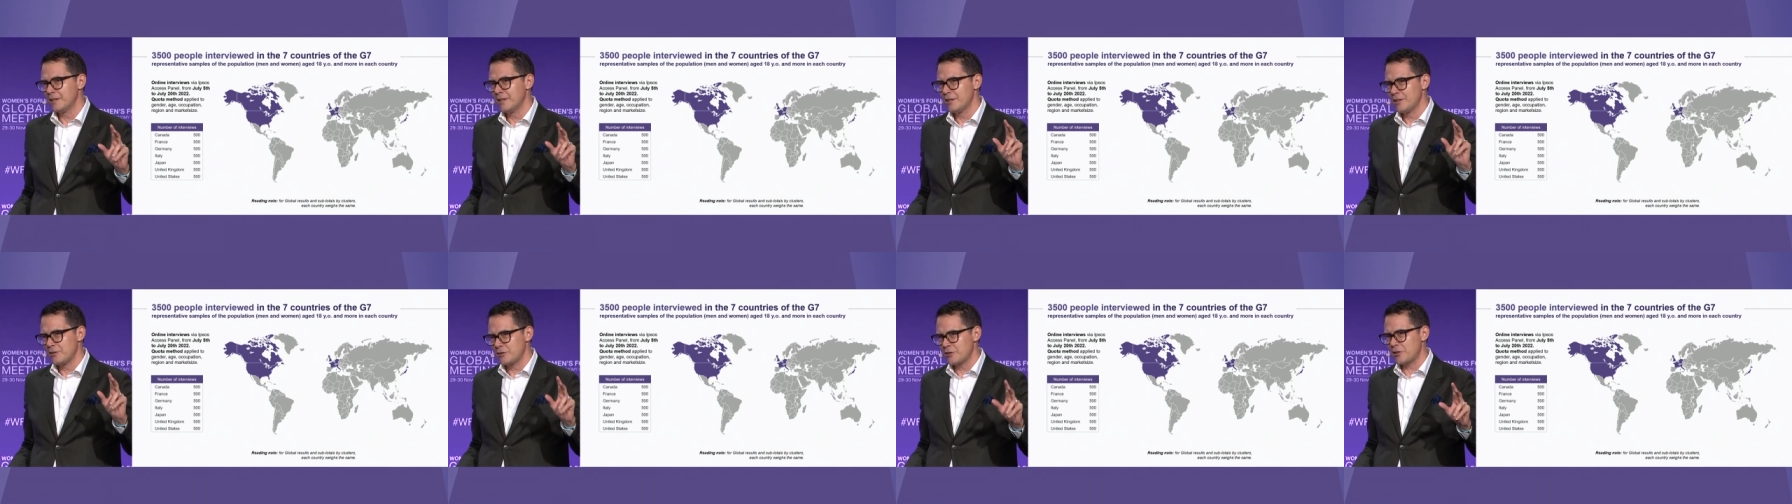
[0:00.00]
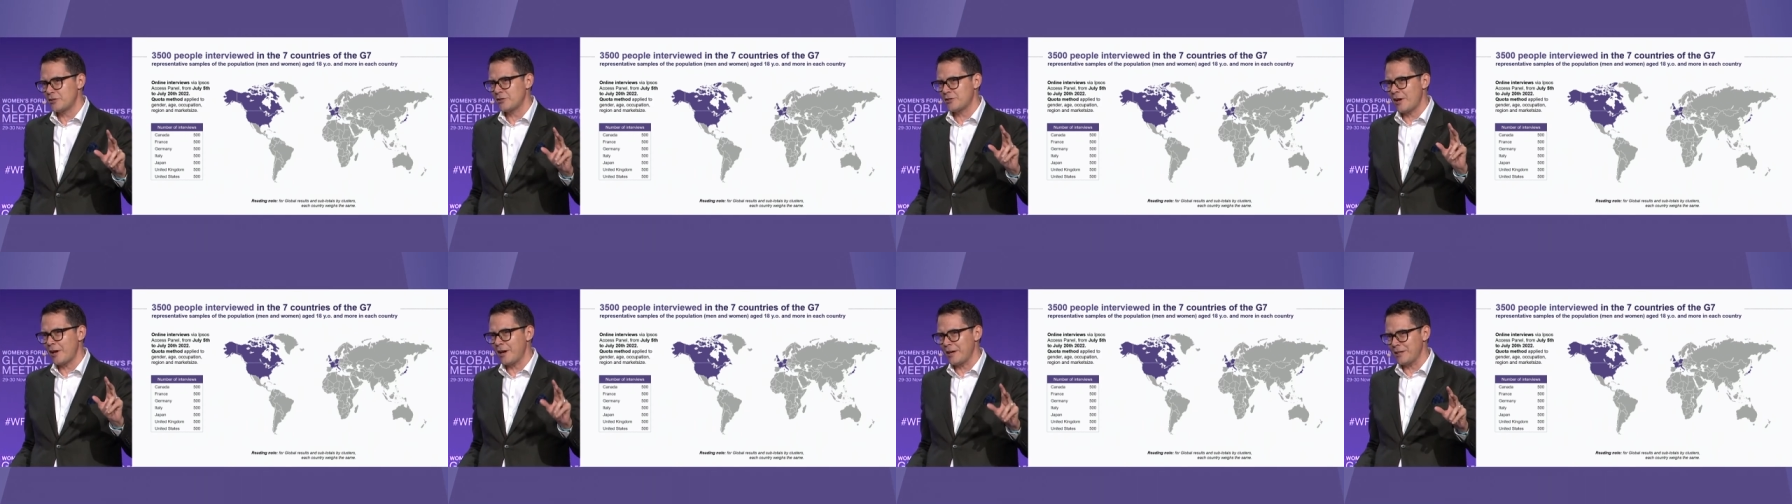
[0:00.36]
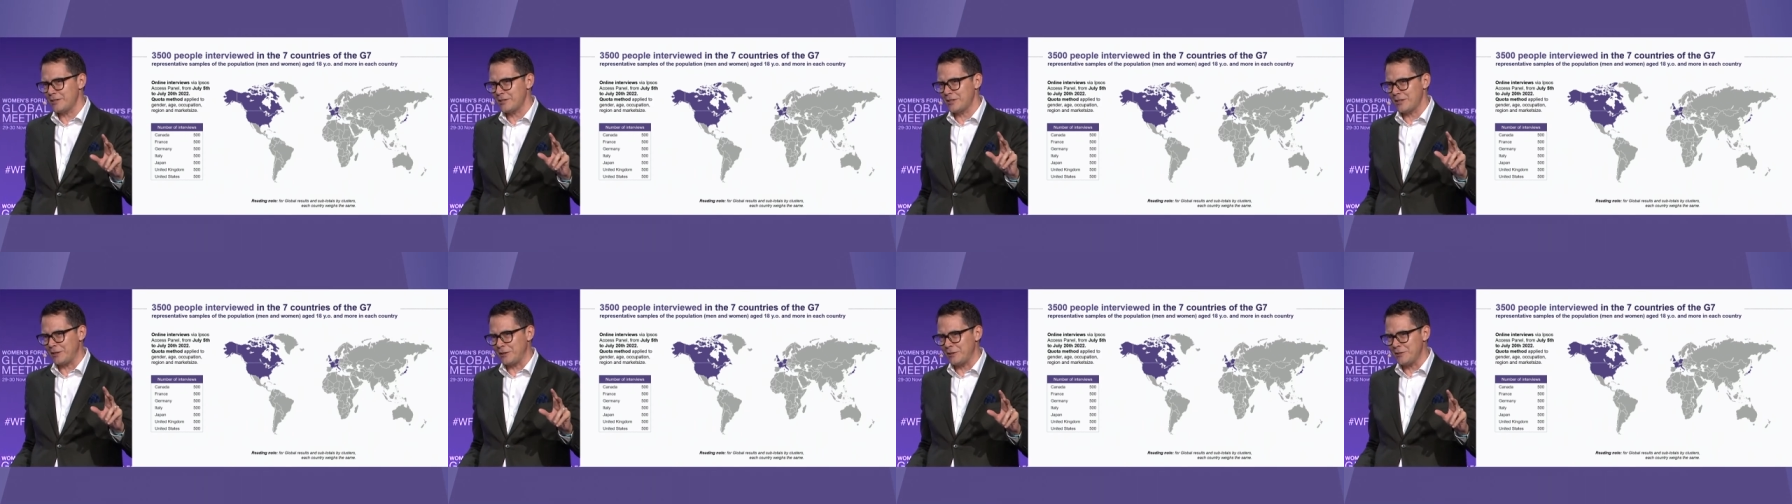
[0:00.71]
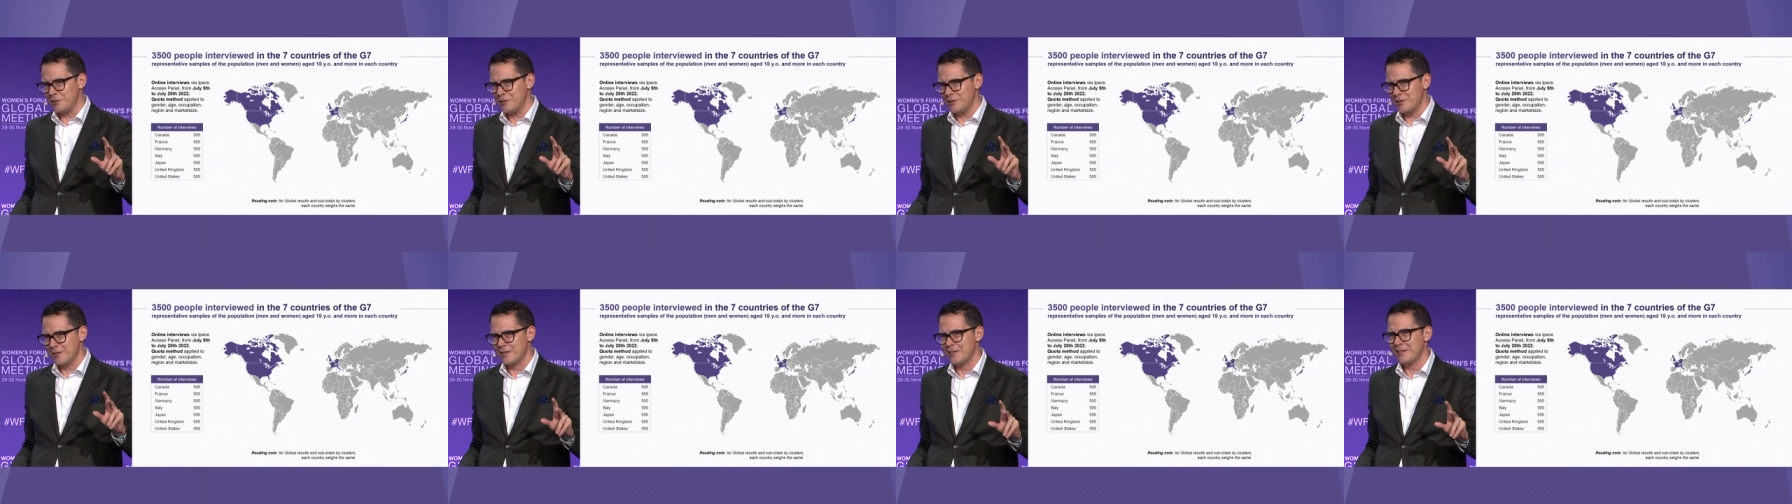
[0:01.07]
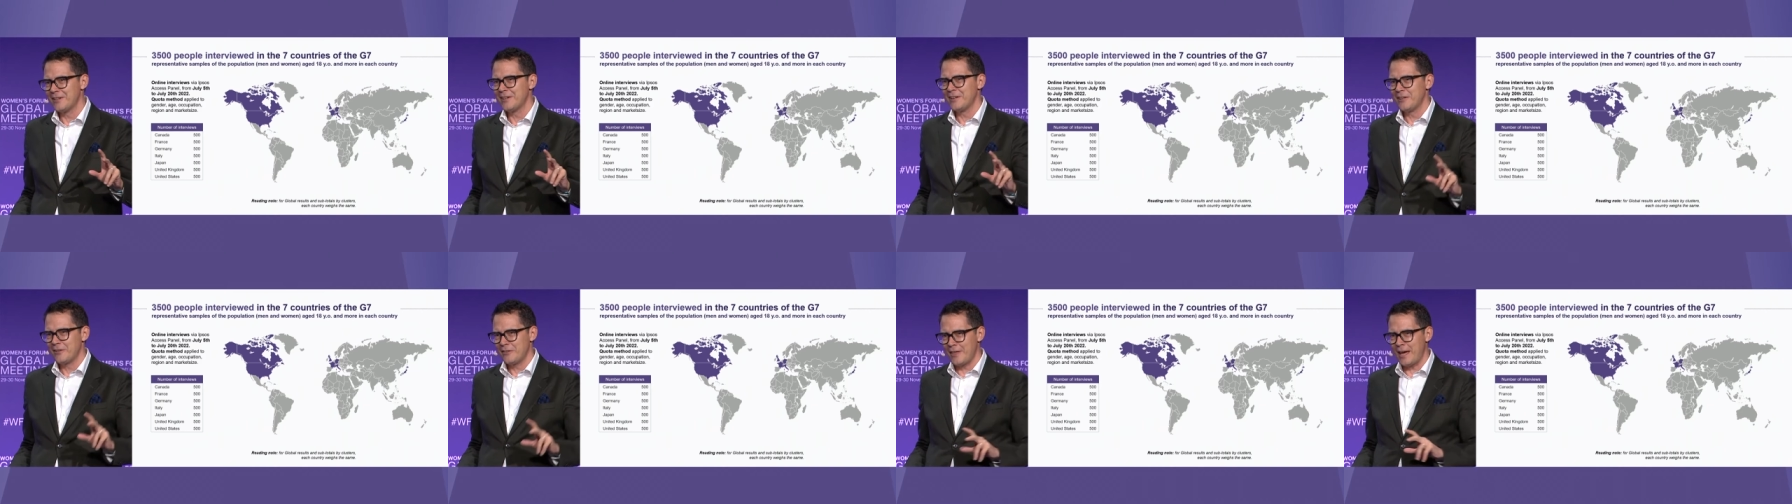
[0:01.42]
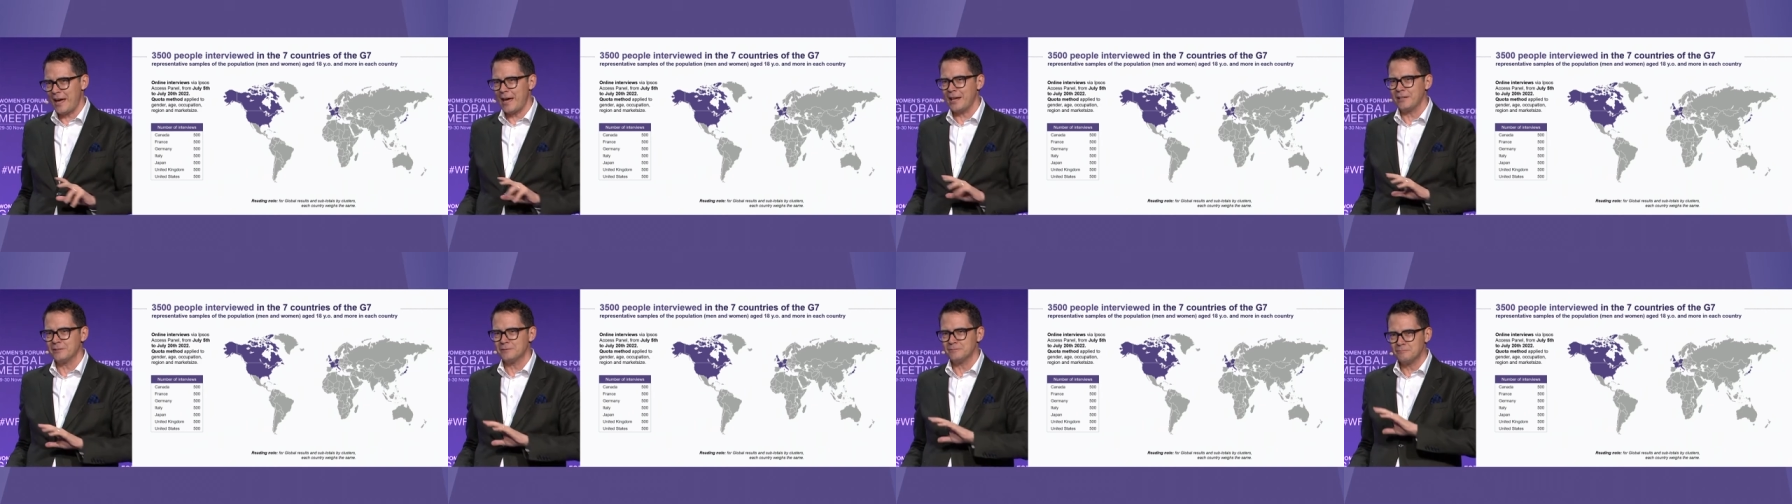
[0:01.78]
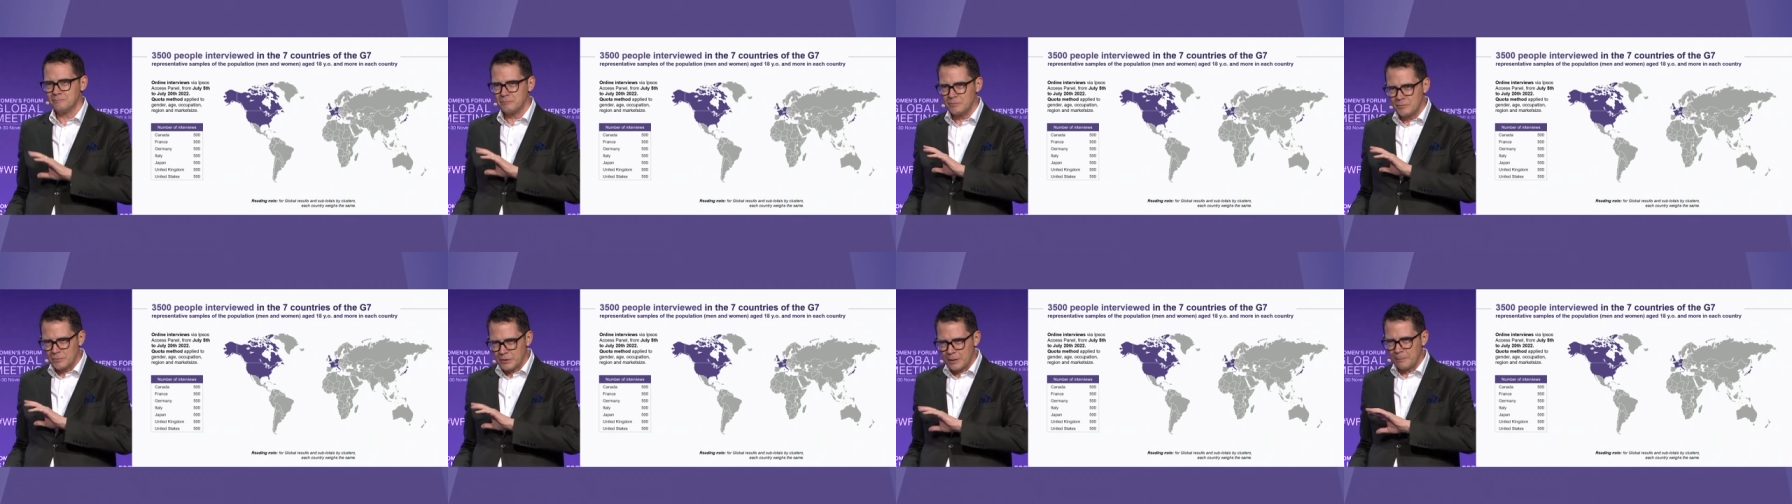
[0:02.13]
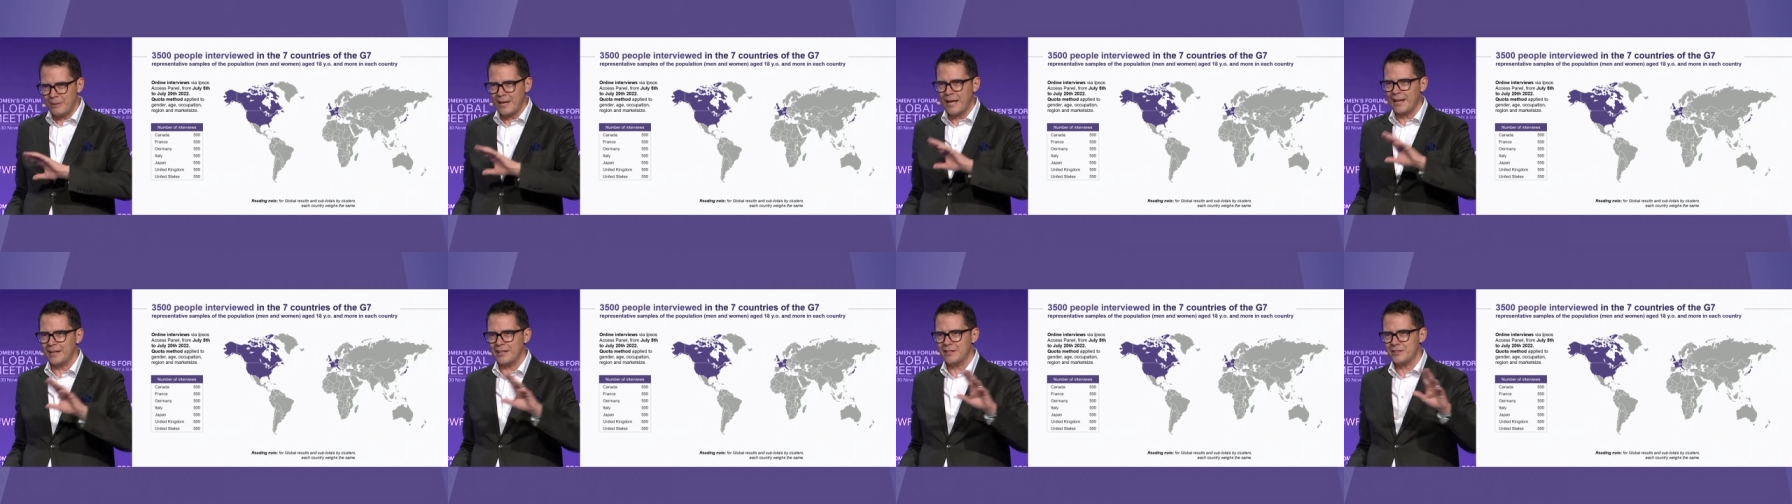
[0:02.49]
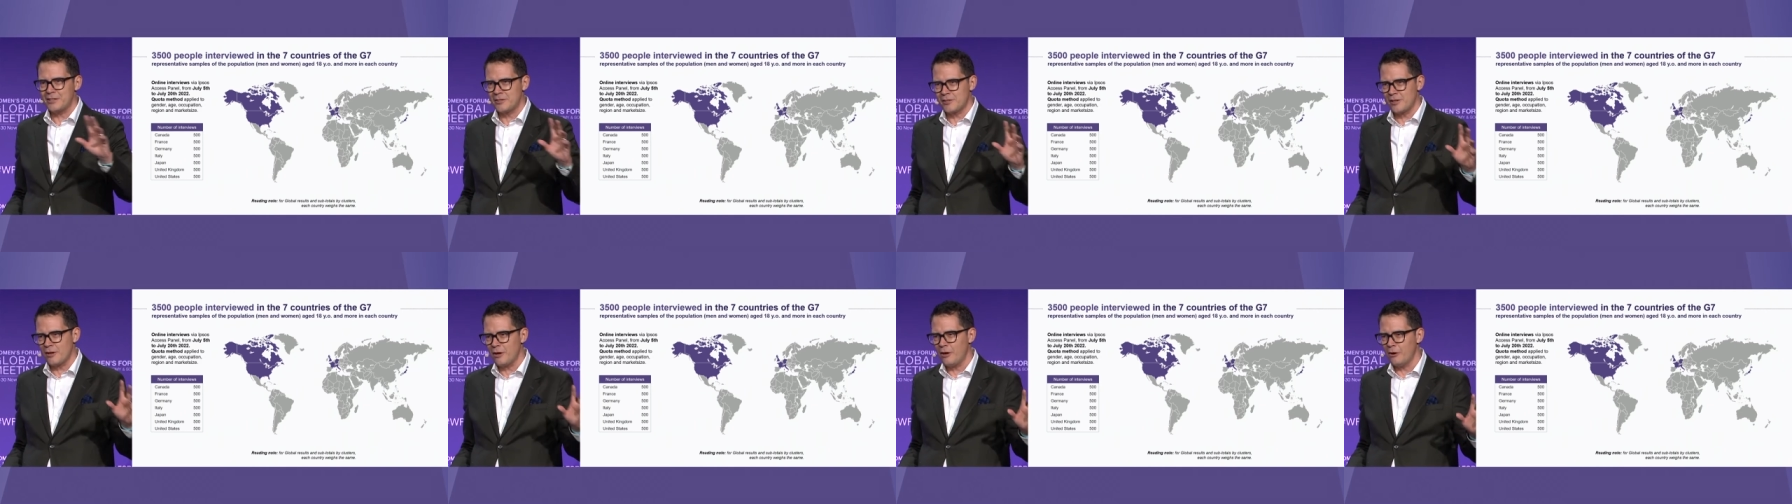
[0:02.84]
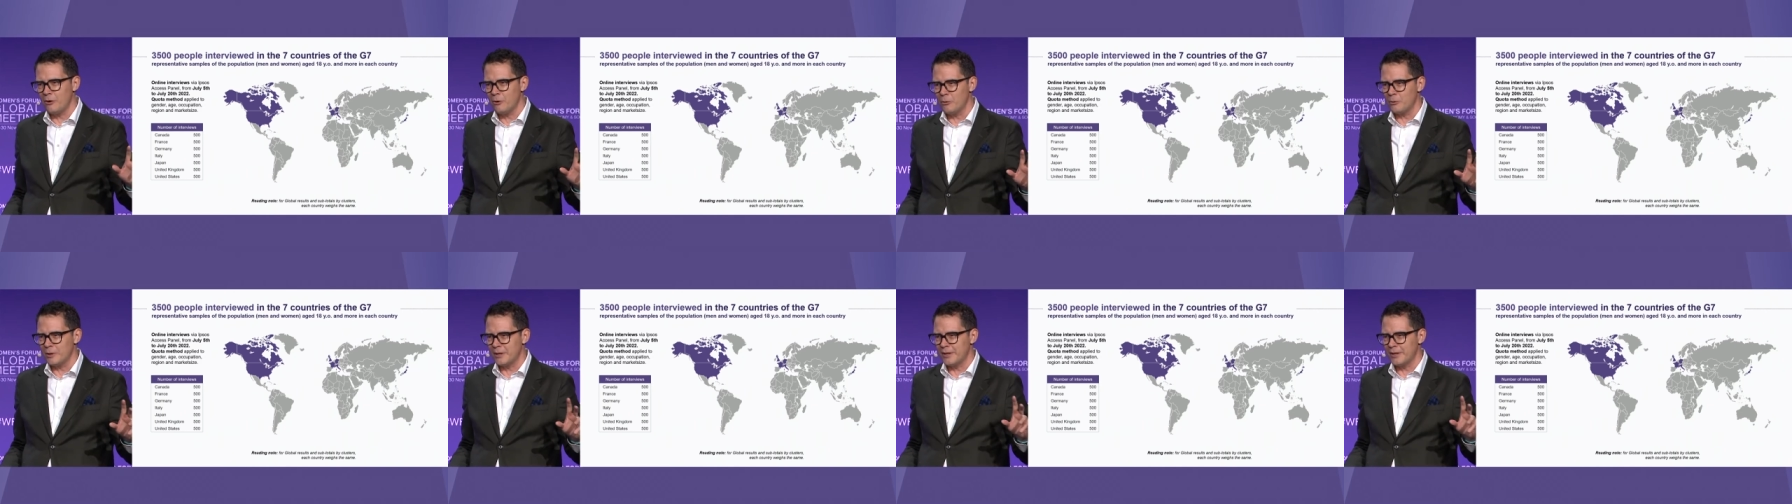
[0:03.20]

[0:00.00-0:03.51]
societies than the planet as a whole.